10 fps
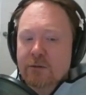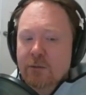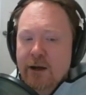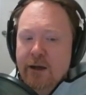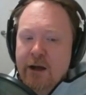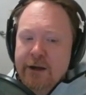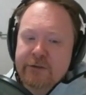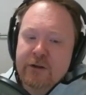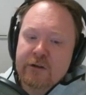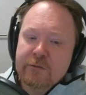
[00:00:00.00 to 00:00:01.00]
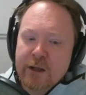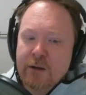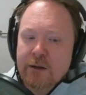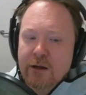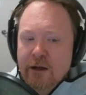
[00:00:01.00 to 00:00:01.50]
I deserve
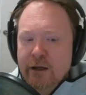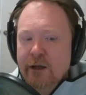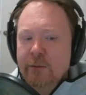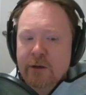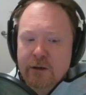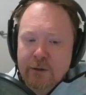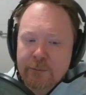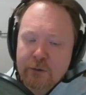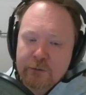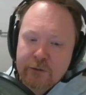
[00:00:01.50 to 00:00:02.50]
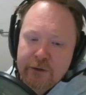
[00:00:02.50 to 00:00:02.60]
blah, blah. I am a beautiful